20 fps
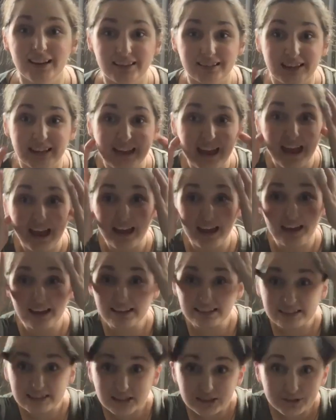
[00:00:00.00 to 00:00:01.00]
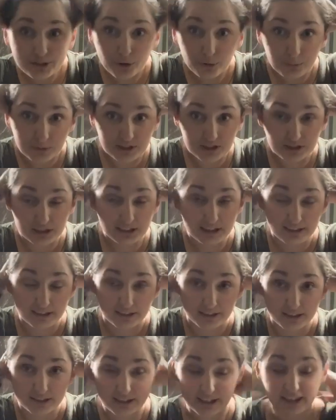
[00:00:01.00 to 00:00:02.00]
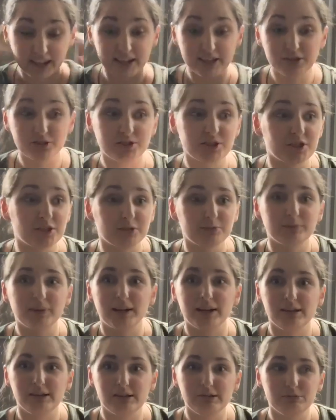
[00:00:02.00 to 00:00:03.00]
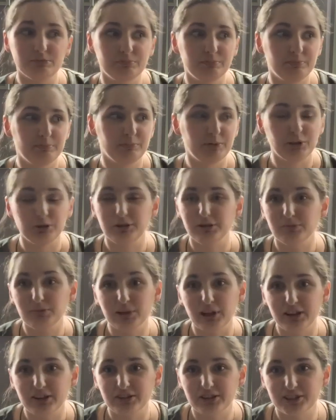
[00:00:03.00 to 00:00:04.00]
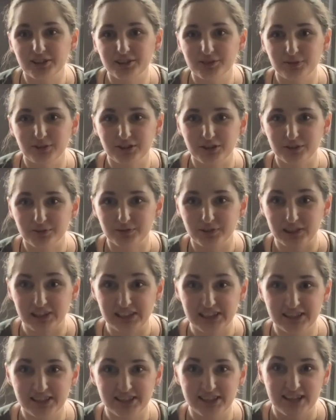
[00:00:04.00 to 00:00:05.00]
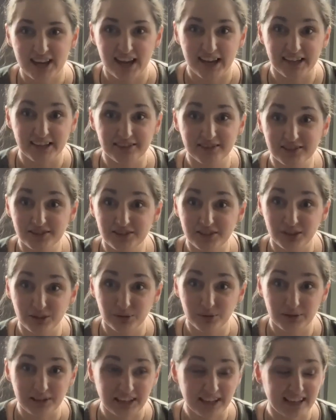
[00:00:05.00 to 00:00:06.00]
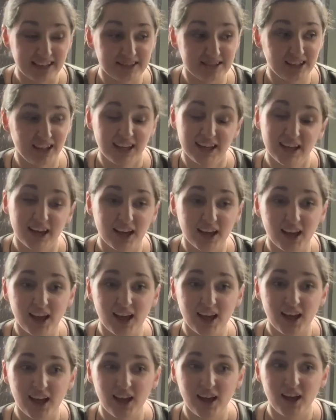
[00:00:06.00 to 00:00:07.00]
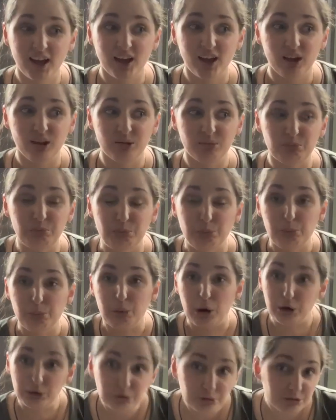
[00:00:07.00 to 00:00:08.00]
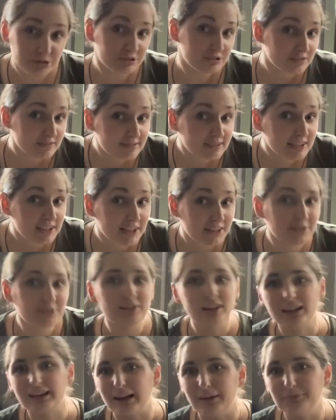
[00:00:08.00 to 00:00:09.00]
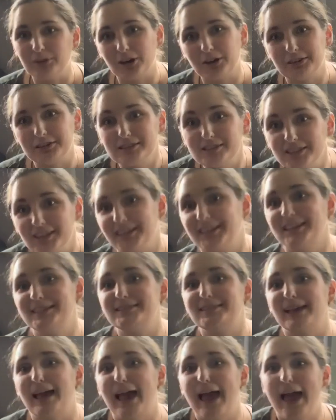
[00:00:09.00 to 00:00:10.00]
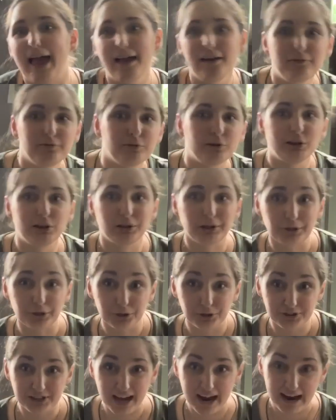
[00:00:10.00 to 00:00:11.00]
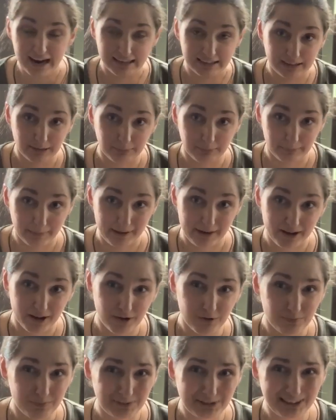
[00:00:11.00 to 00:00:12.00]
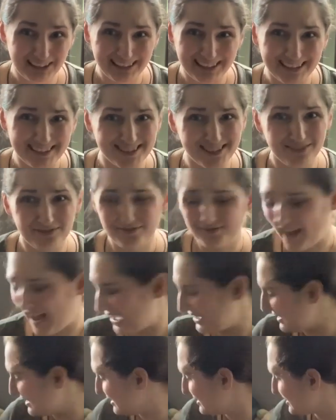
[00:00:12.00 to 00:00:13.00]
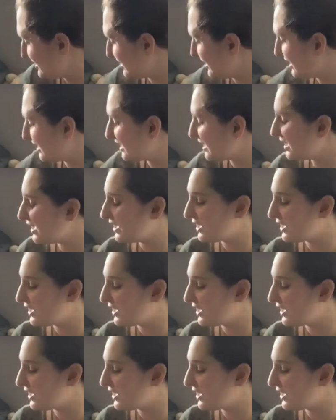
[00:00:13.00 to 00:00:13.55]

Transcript: like it's so much cleaner. Like I use it on my beauty blenders when they're really stained too, and it gets like most of it out. Like I'm not gonna say it gets every little tiny bit out, but like it's a fat it's like